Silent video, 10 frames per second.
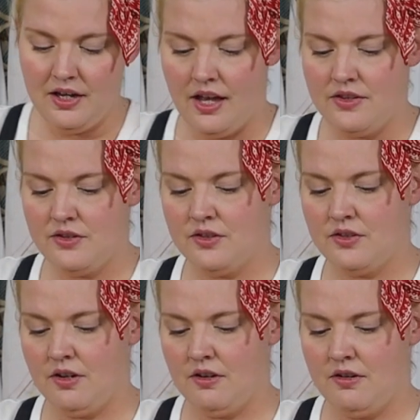And
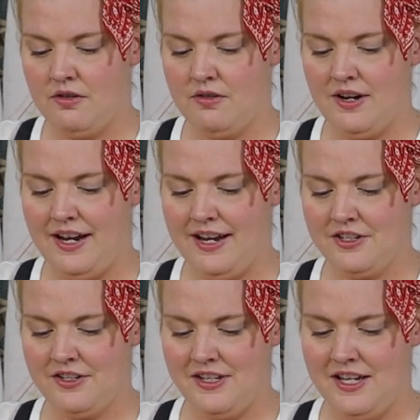so I
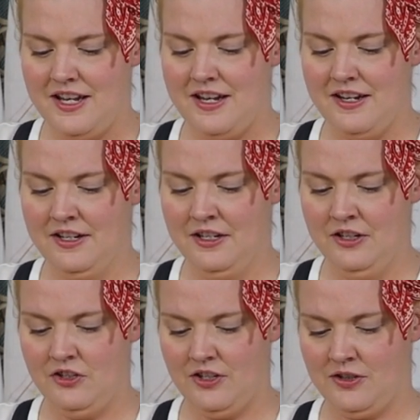actually
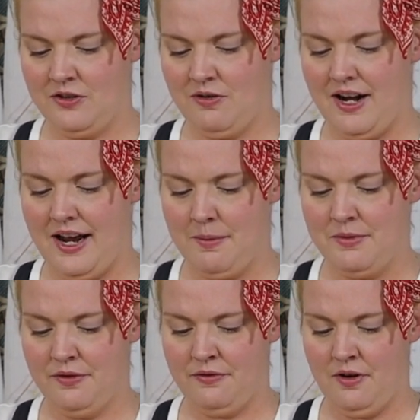just
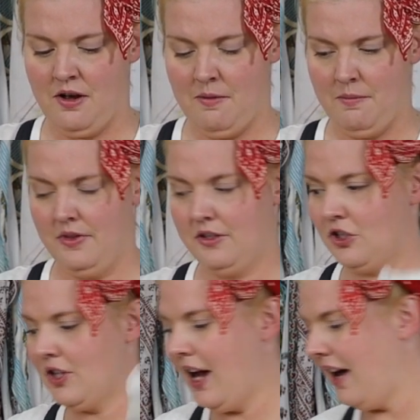grabbed from the
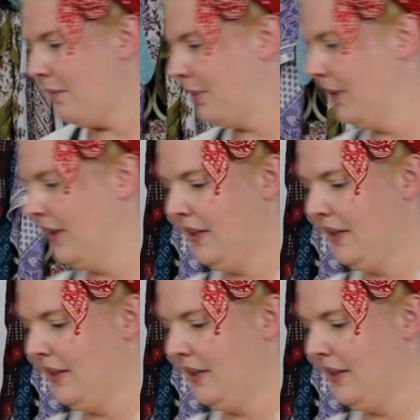shop